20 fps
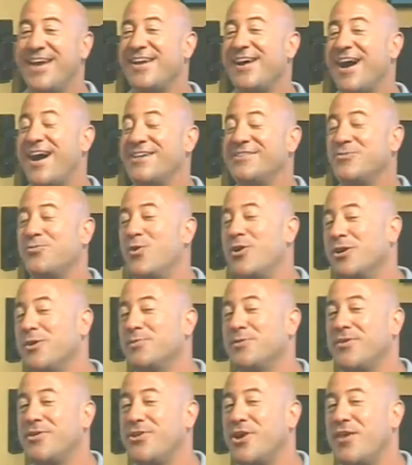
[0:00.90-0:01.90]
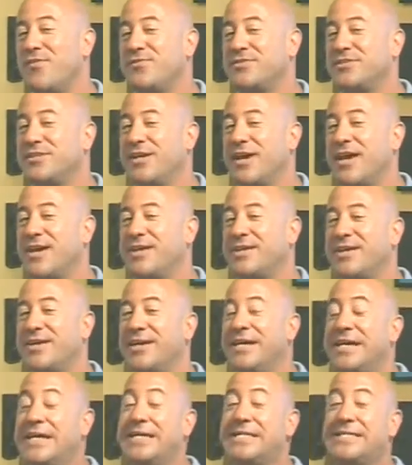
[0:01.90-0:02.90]
Hey guys, welcome to the office again.
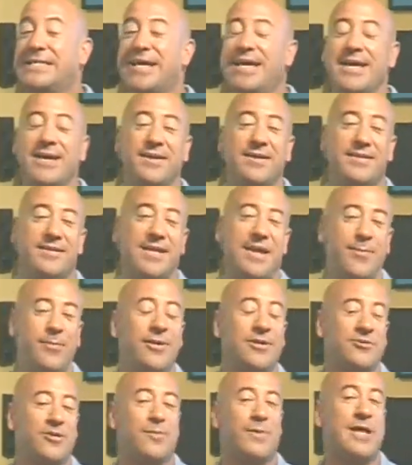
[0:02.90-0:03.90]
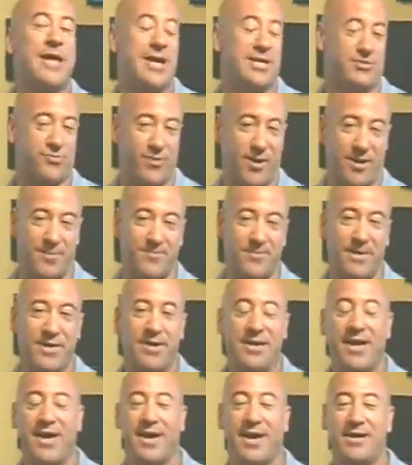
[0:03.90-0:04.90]
Today we're going to talk about X-ray.
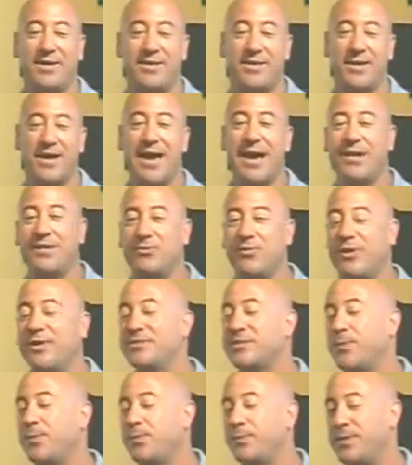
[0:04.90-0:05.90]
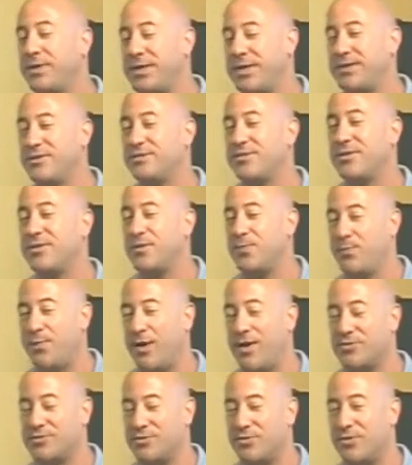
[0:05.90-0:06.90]
And X-ray is a piece to the
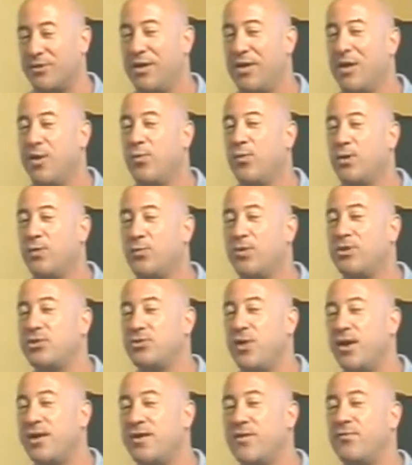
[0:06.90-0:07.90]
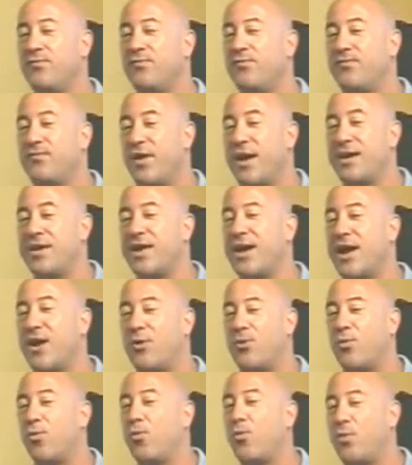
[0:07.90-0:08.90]
puzzle when we try to find
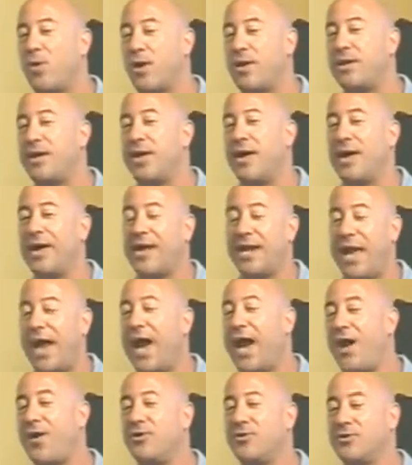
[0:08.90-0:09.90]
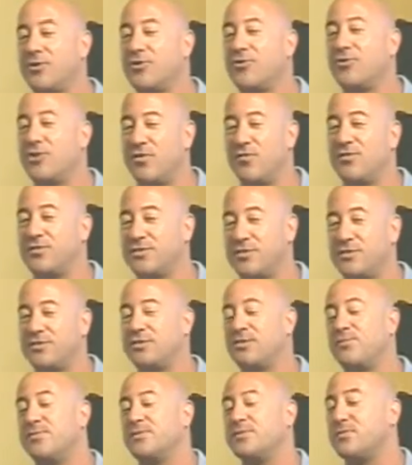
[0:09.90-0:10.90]
out what and how your nervous
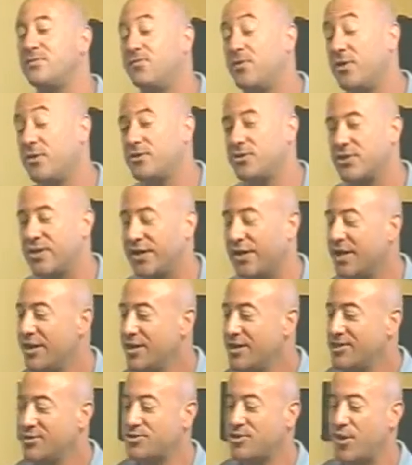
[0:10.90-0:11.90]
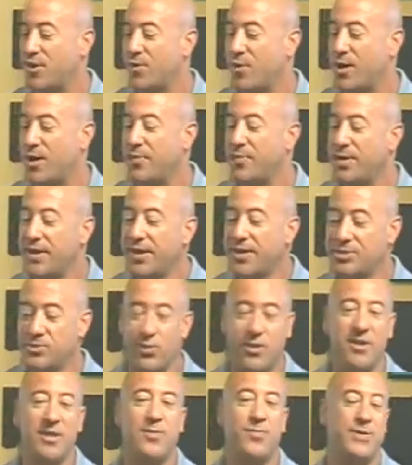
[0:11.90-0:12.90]
system is functioning. So
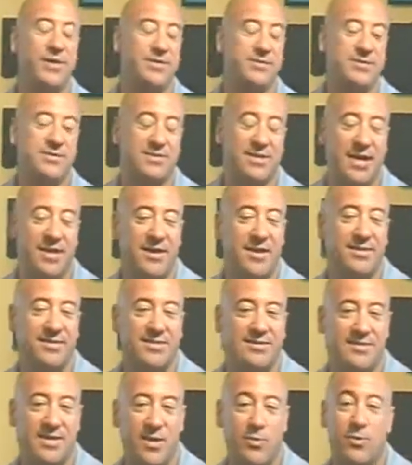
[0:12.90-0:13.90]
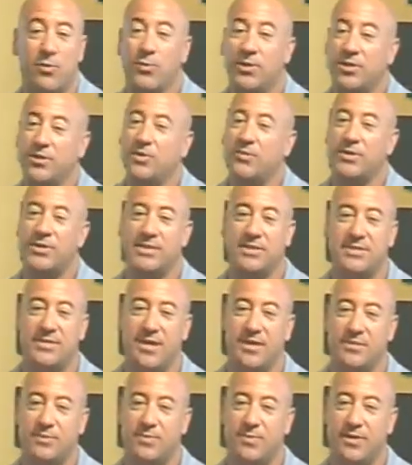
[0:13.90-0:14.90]
it's one of the pieces, and I like to say when we do an
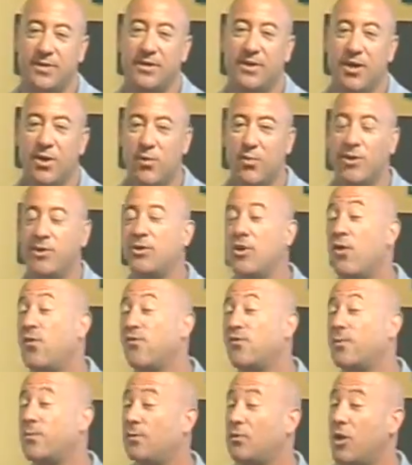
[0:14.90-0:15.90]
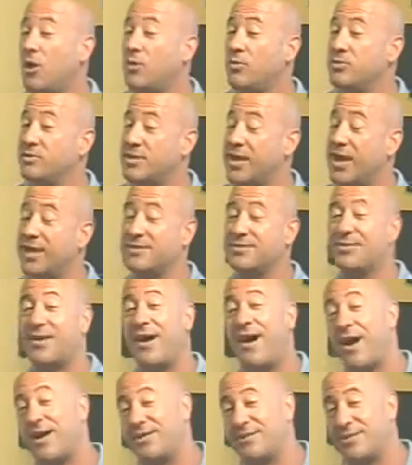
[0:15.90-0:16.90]
assessment, we go from low tech
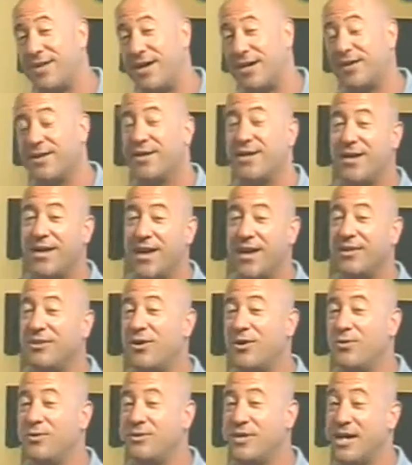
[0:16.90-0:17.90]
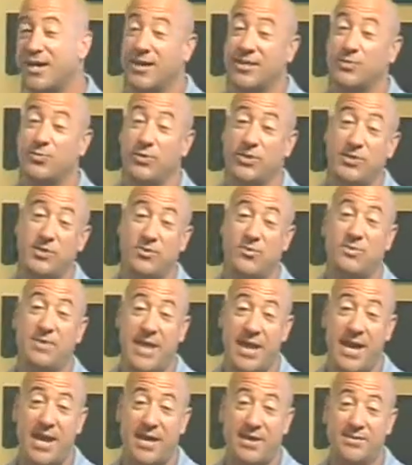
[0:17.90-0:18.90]
to high tech. And low tech is we
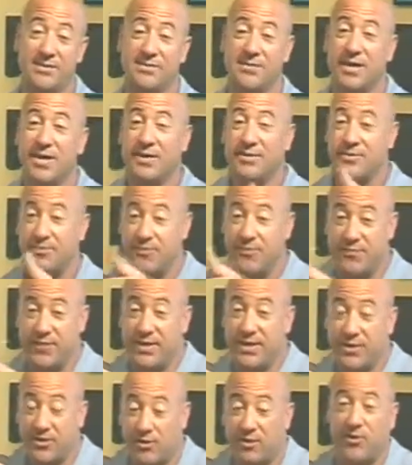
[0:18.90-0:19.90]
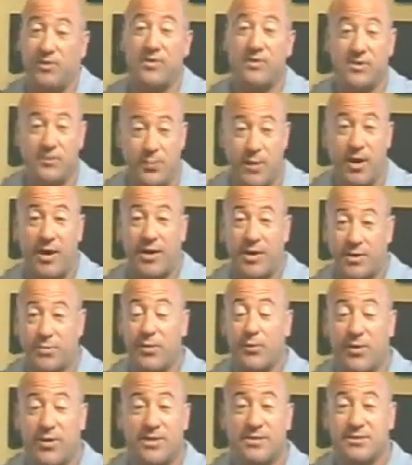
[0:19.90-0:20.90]
use hands to feel the spine.
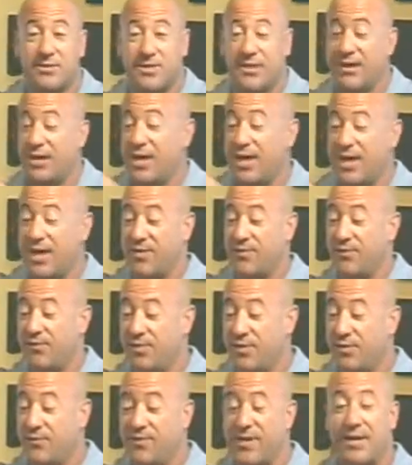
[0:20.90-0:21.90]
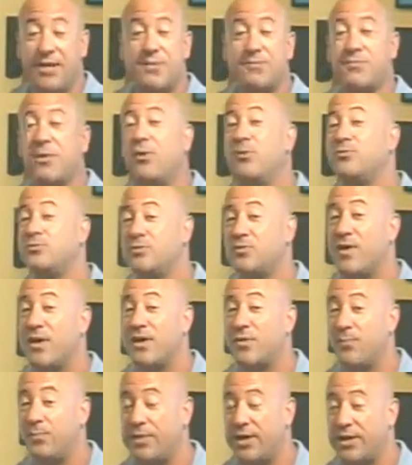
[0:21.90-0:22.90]
We want to see and feel if any bones are
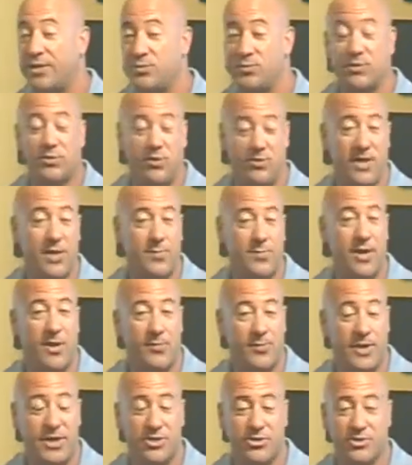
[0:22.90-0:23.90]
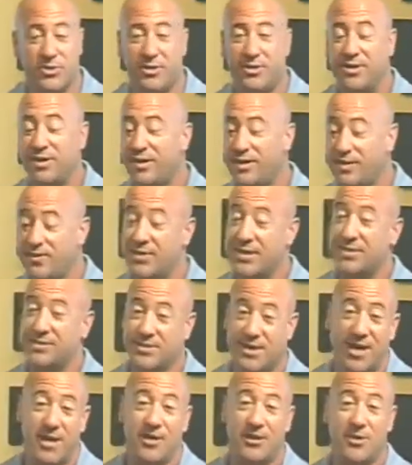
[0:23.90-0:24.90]
out of place. We call that palpation.
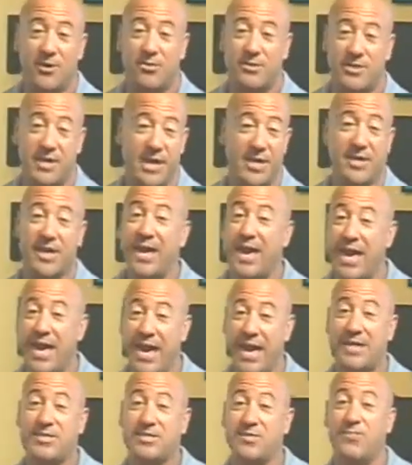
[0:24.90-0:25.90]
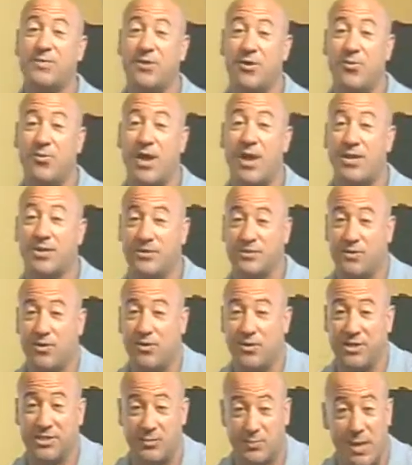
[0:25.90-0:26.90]
That's kind of low tech. Hands have been around as
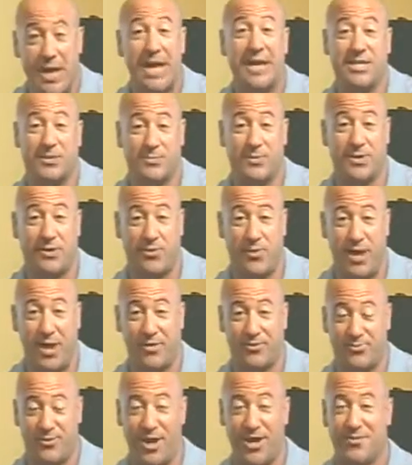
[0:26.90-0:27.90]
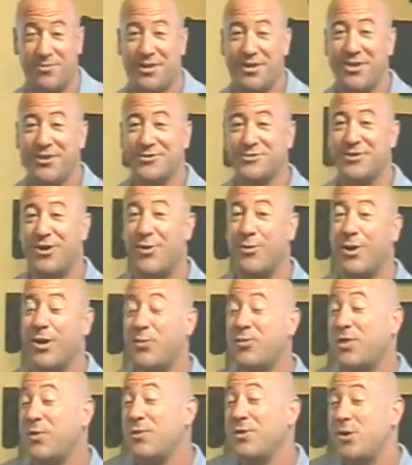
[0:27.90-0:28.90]
long as man has been around, right?
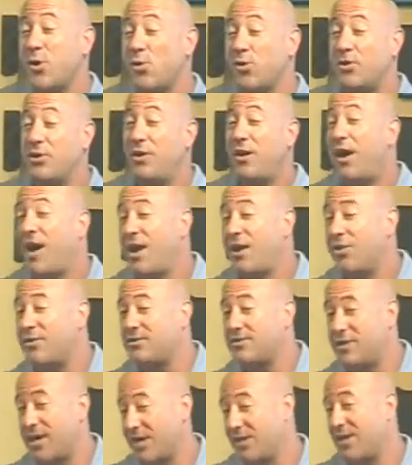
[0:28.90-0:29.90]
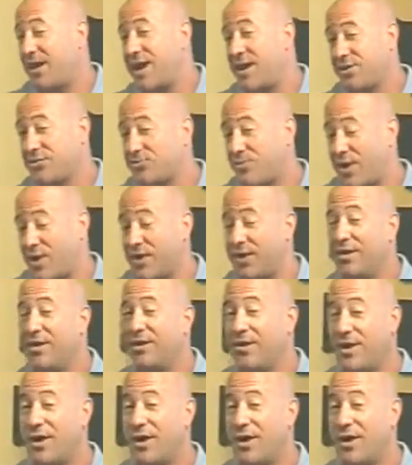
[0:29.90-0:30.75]
So then we go a little higher tech, X-ray.